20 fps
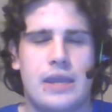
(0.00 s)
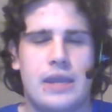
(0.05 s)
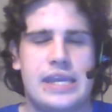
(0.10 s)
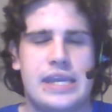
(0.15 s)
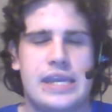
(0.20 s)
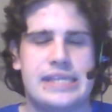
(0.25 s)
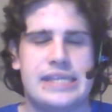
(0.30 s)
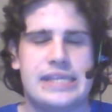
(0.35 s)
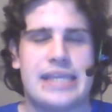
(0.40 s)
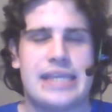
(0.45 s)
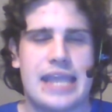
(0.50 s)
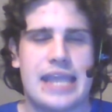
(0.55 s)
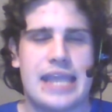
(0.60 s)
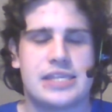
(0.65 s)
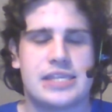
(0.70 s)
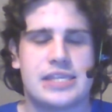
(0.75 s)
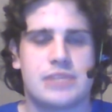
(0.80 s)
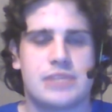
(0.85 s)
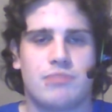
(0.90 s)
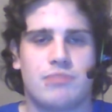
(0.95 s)
he's
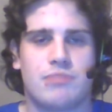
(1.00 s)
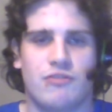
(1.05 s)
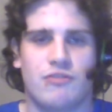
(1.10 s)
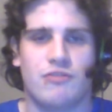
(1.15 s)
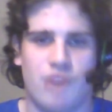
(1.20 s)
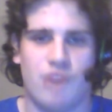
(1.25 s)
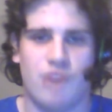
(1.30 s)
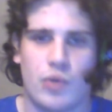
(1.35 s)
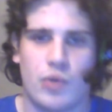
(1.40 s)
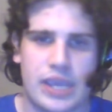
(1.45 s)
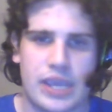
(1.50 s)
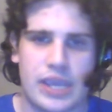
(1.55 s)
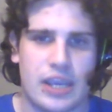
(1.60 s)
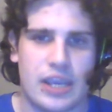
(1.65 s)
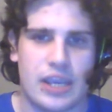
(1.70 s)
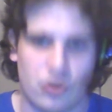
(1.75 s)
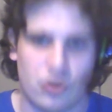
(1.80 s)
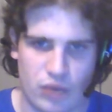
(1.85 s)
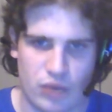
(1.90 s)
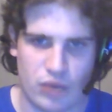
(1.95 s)
against provoking
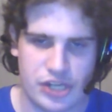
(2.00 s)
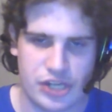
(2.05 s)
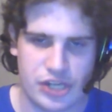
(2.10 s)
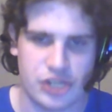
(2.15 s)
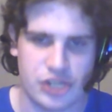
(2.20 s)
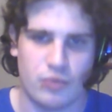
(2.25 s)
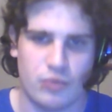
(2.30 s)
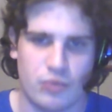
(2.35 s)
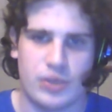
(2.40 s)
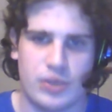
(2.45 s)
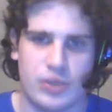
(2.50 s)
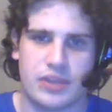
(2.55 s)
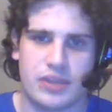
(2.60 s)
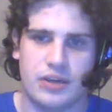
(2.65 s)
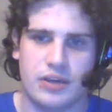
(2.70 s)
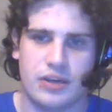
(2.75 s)
aggression with